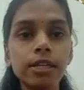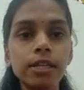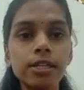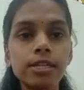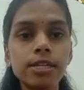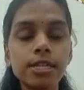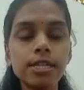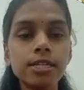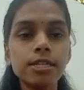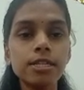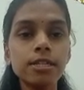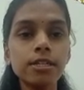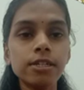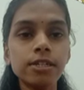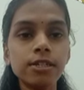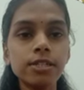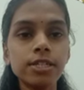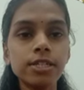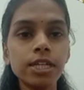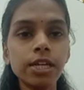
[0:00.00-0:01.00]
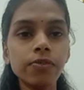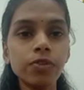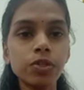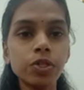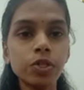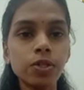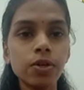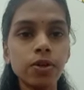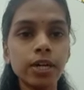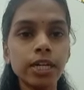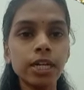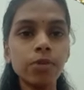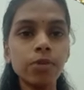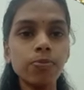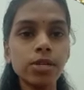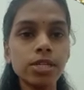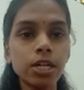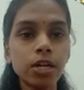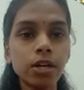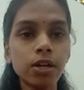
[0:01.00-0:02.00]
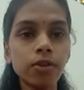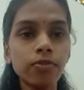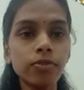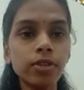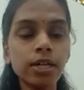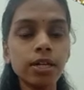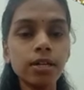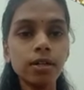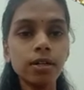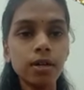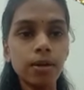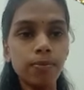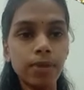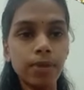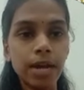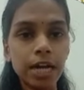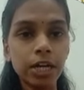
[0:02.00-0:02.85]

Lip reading: this is the nursery which is located beside of the plant